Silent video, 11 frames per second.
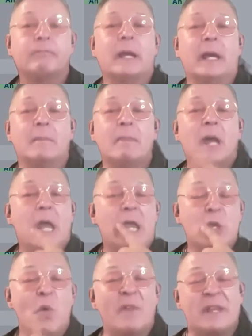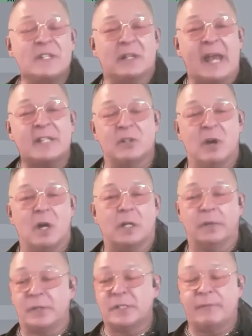Okay. You want things to last
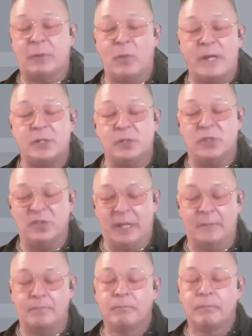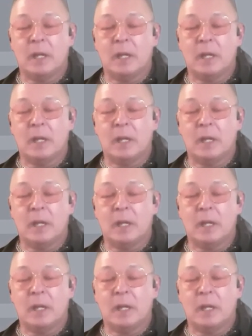longer. There's different ways you do that.